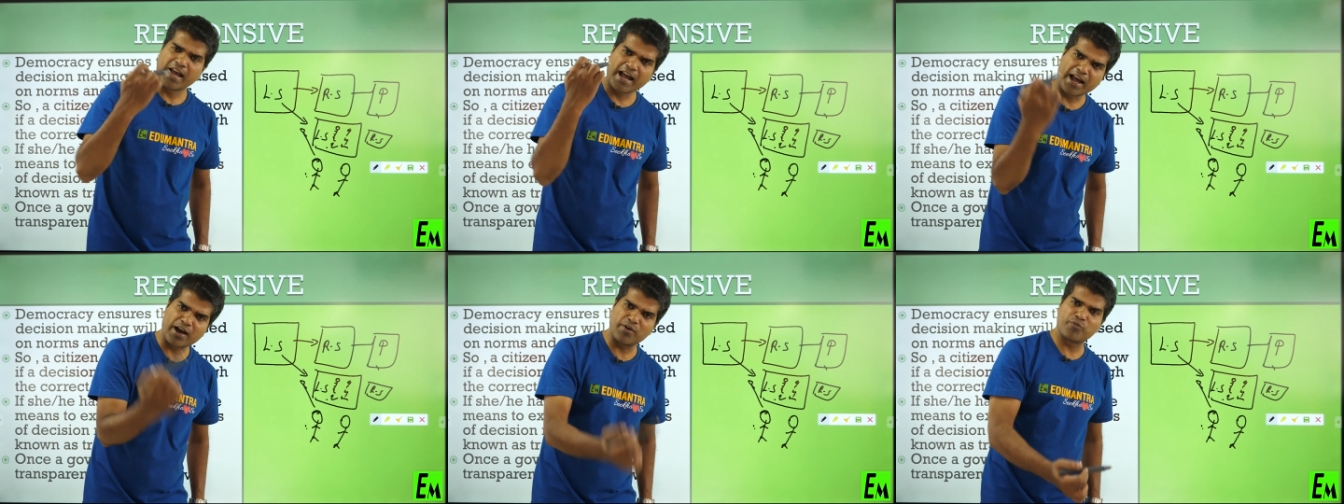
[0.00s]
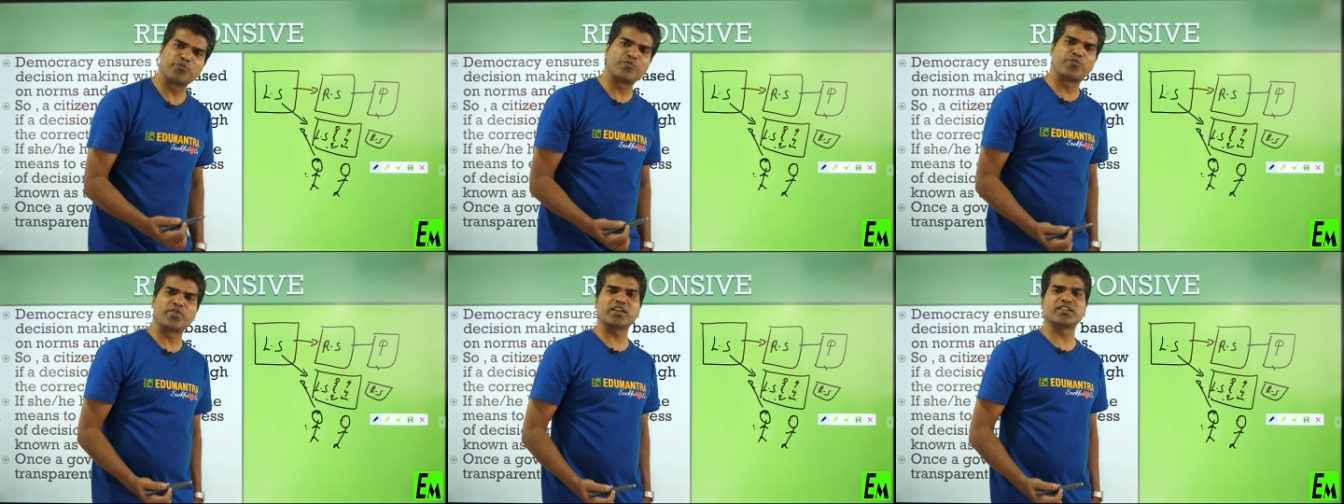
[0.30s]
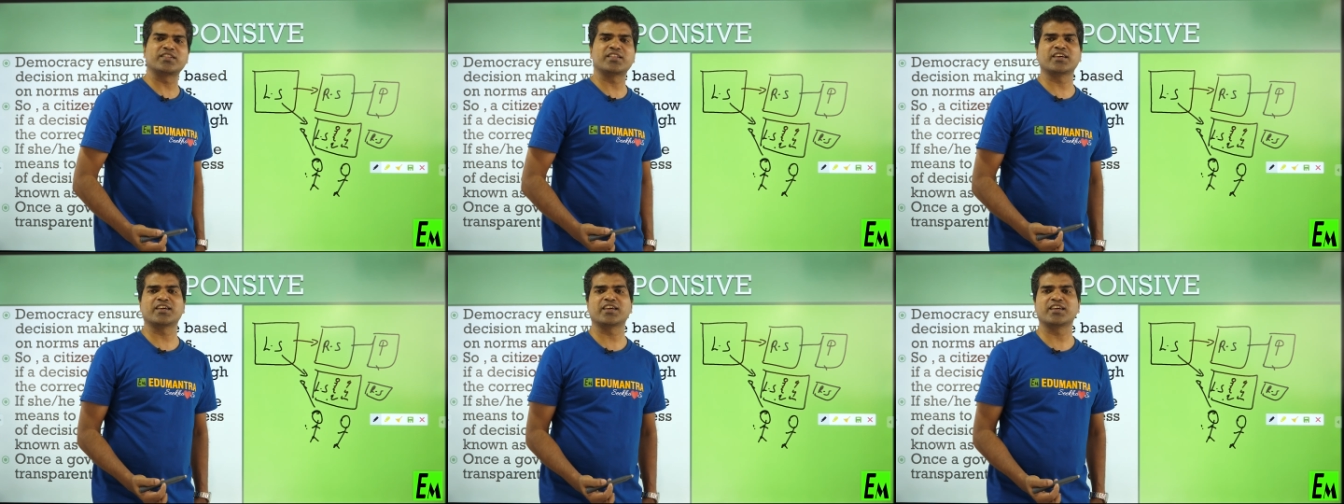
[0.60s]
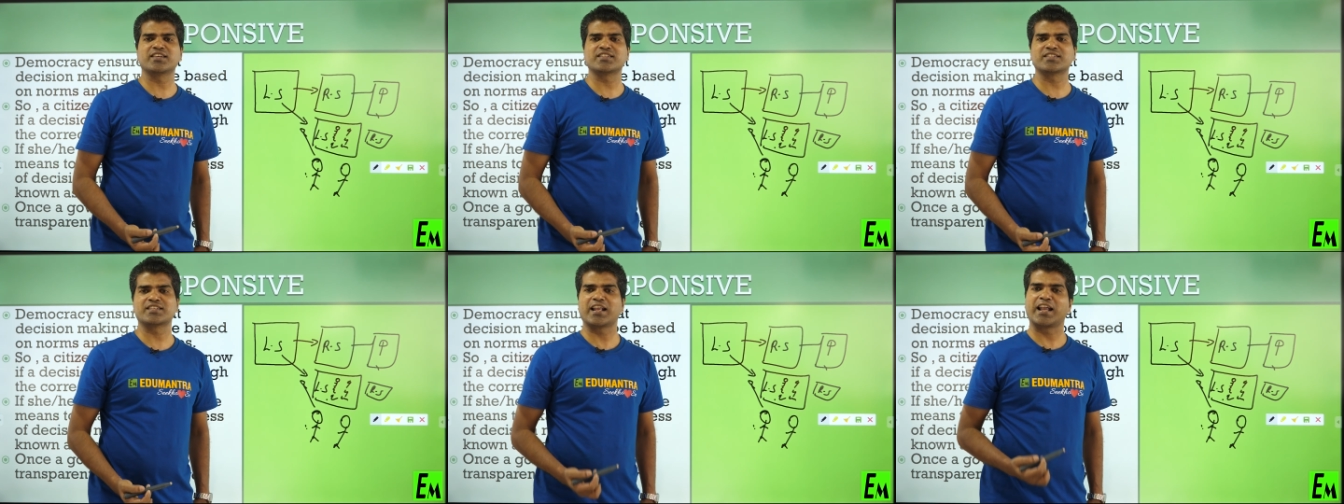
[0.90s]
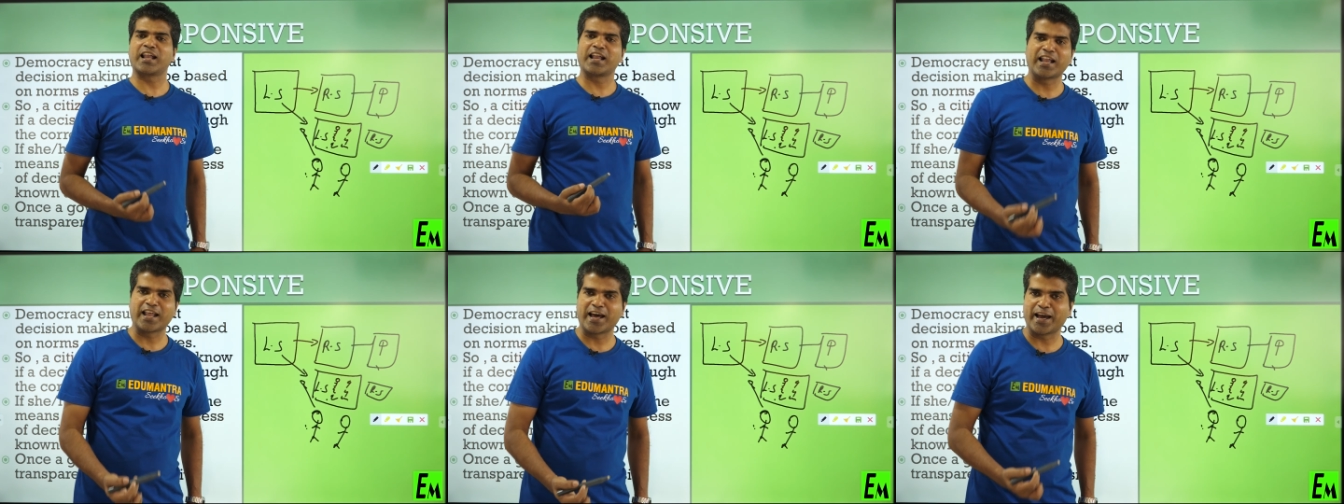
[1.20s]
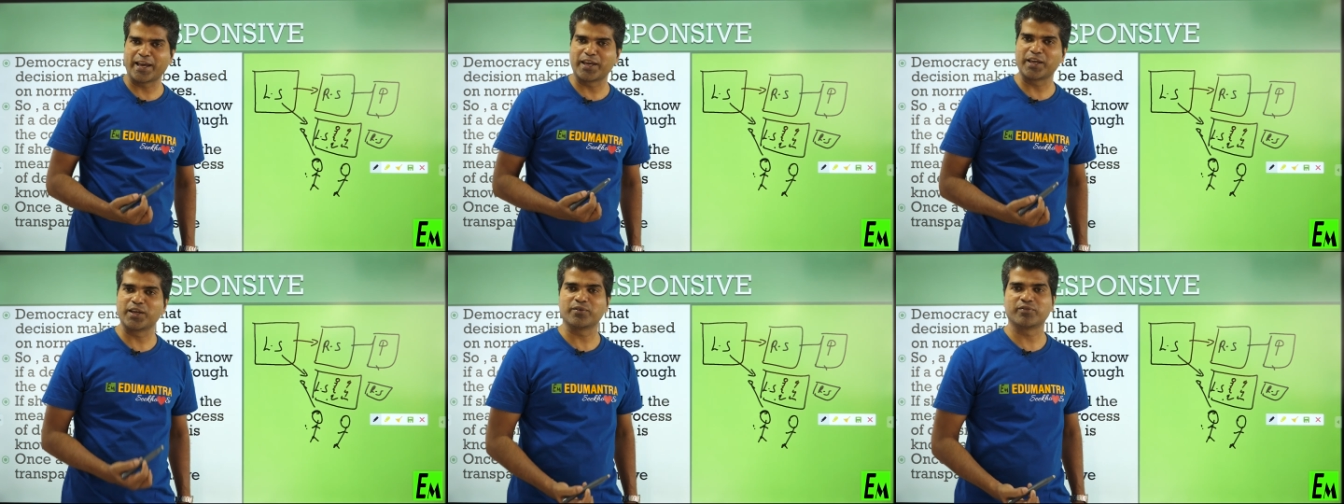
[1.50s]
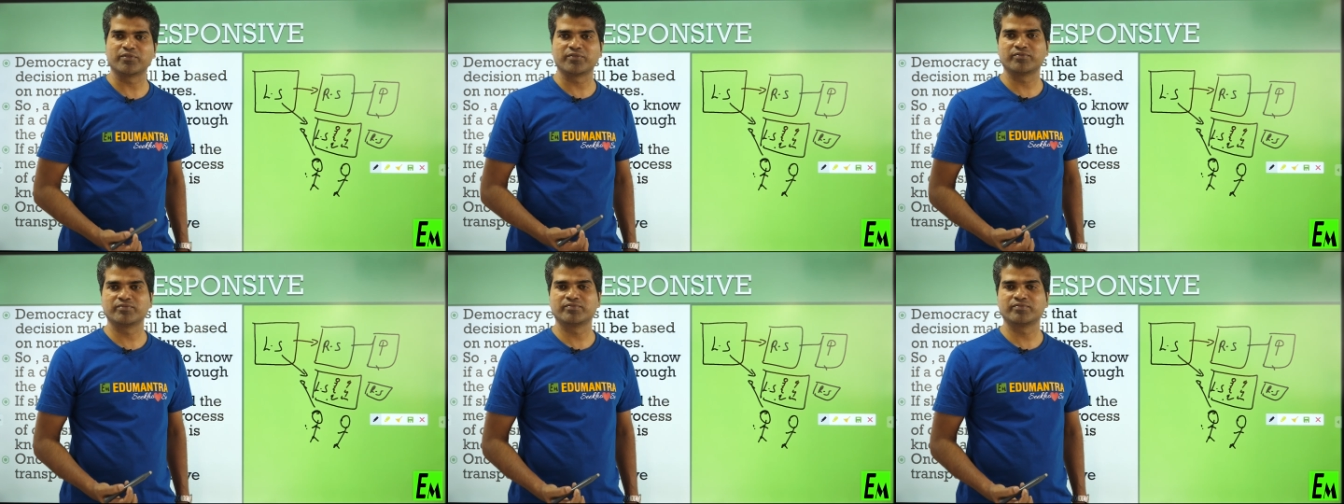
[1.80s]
everything is live.